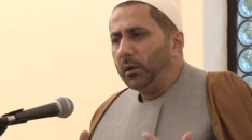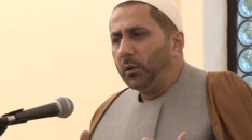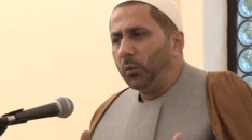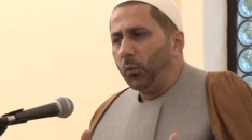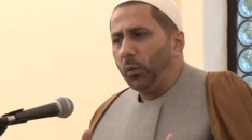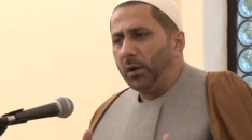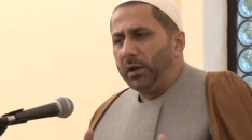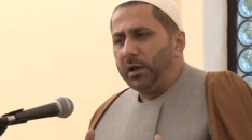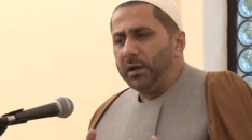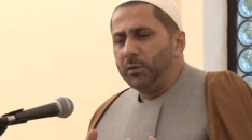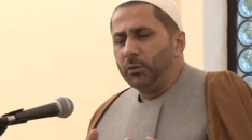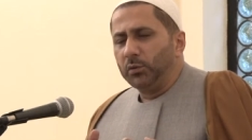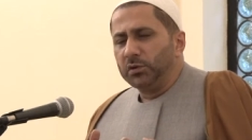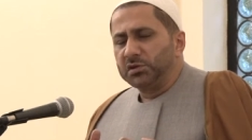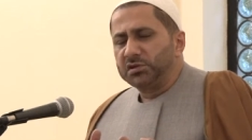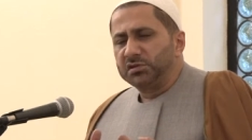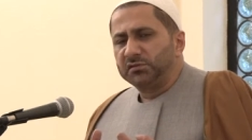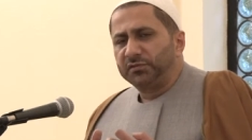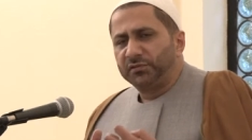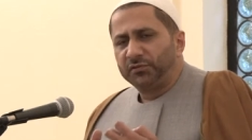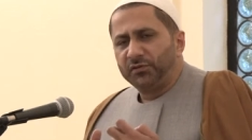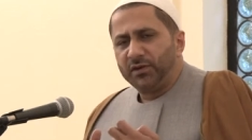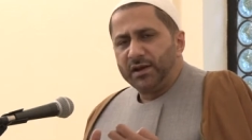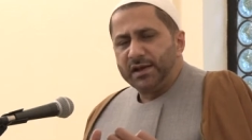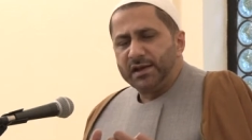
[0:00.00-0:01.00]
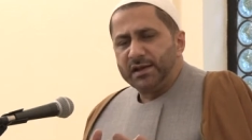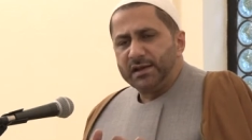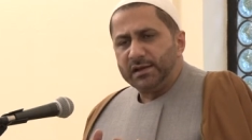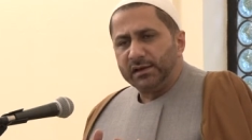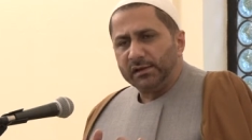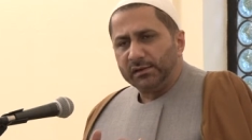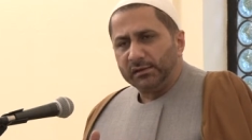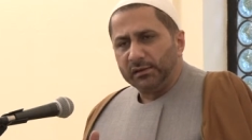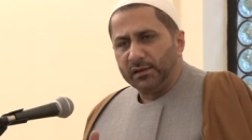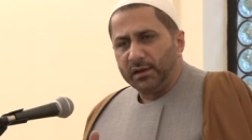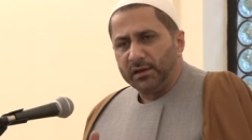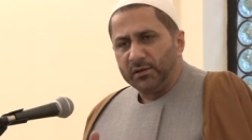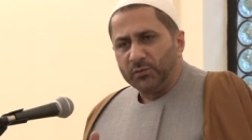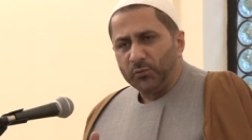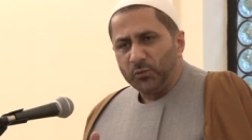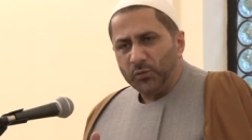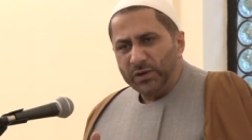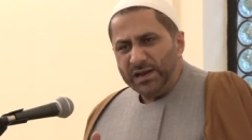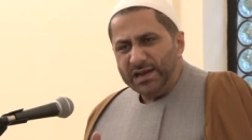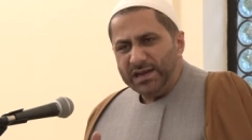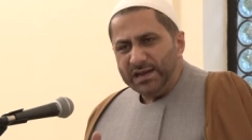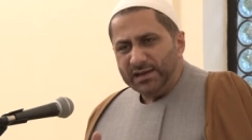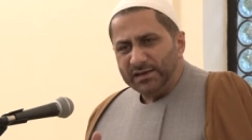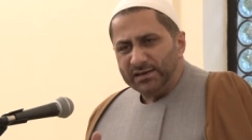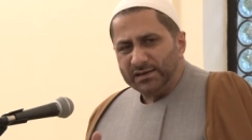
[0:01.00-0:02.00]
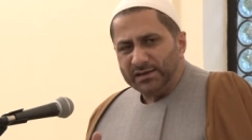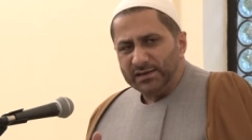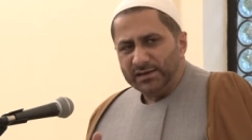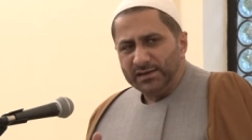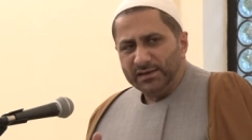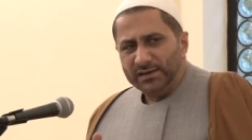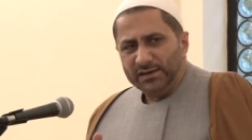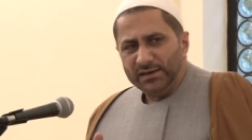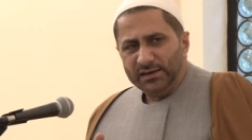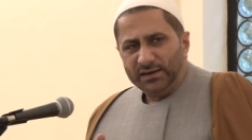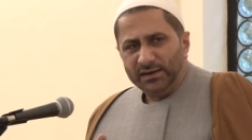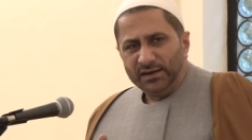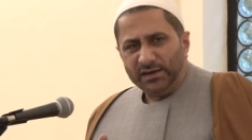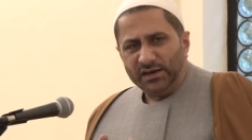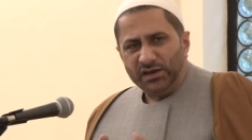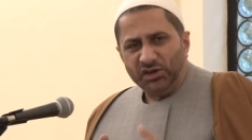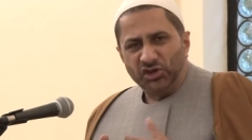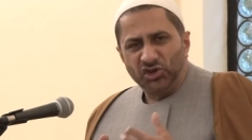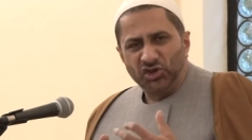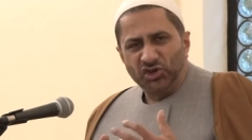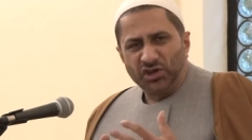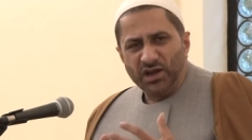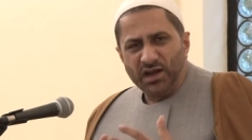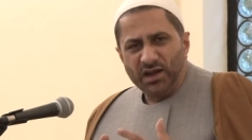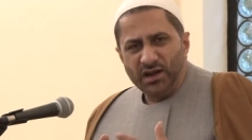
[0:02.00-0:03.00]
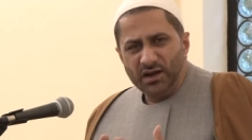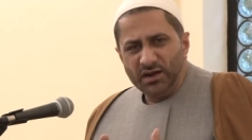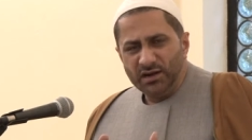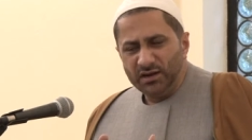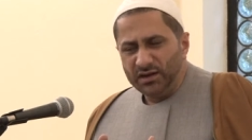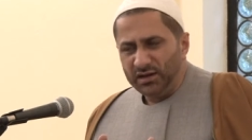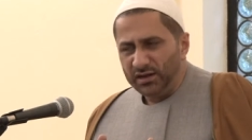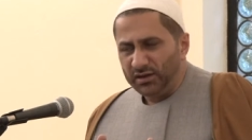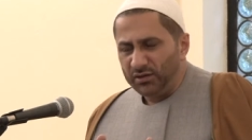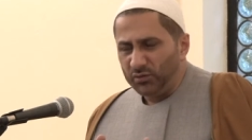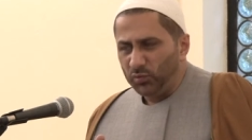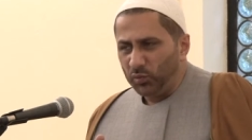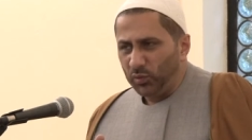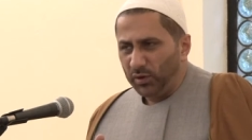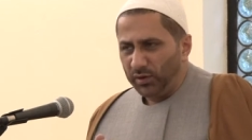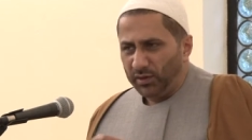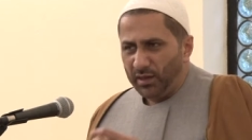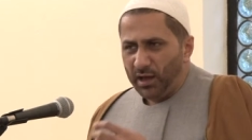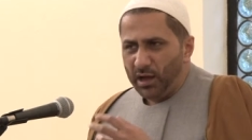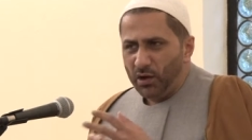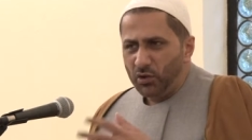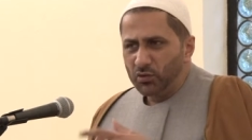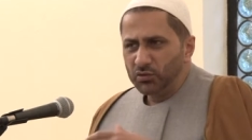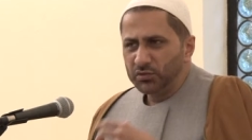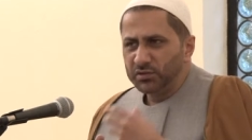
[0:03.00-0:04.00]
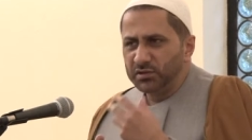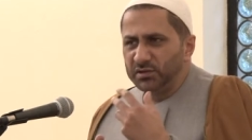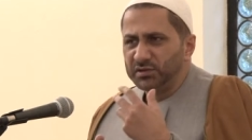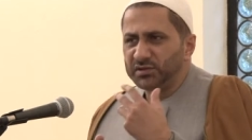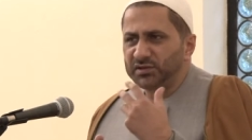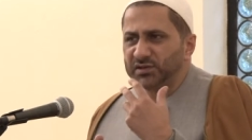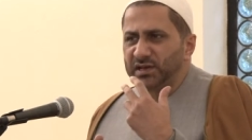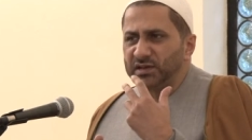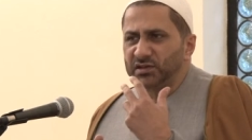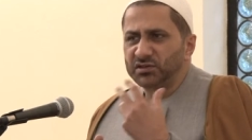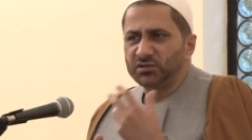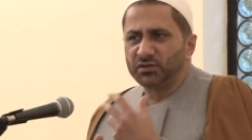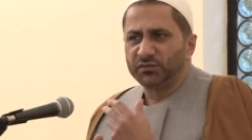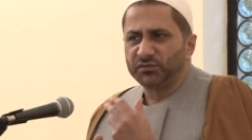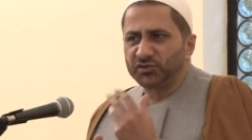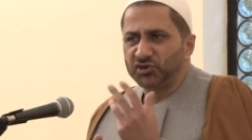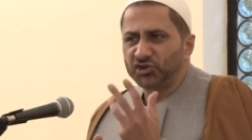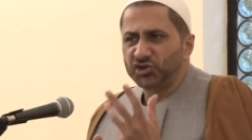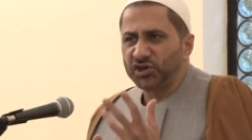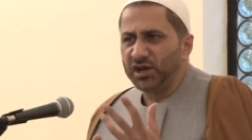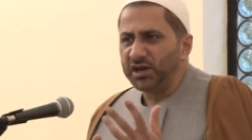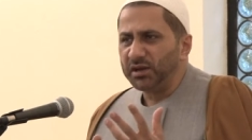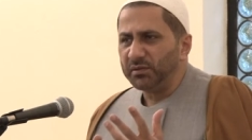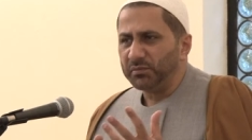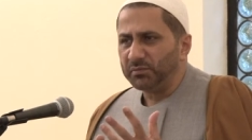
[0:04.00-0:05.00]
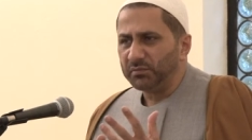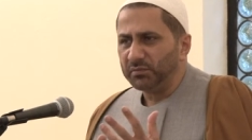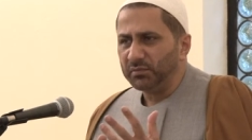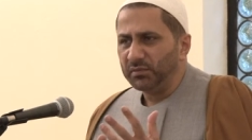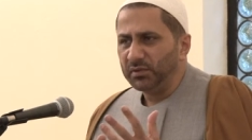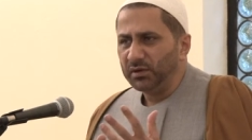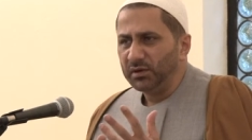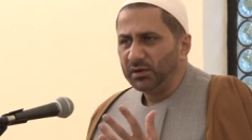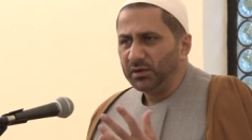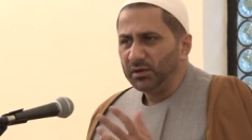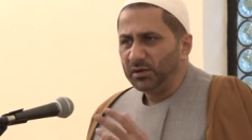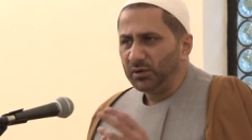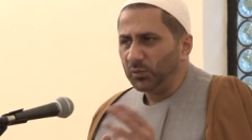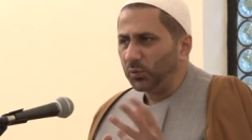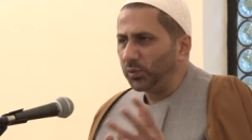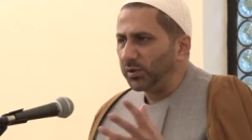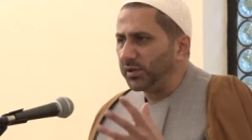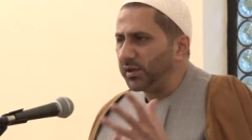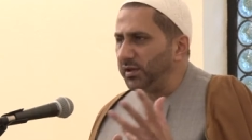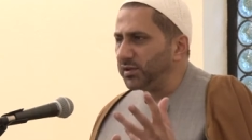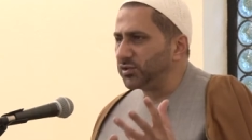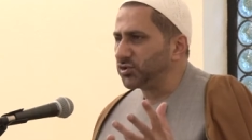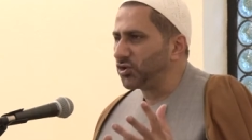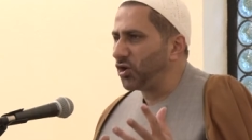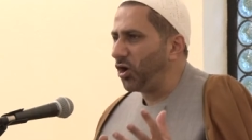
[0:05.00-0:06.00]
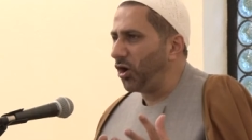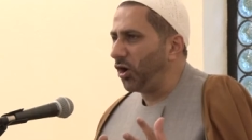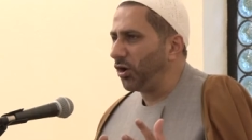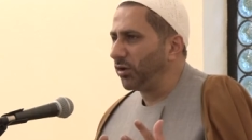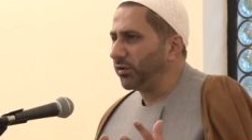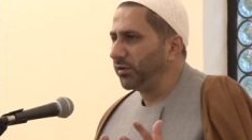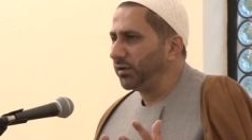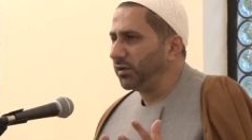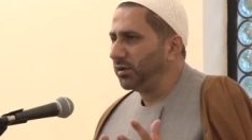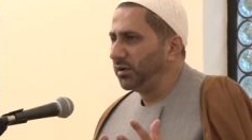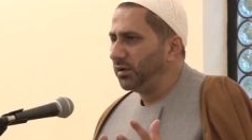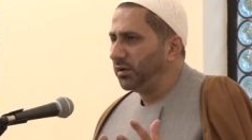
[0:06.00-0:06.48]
when he was frail and weak, he shared it without a sense of shame with his God.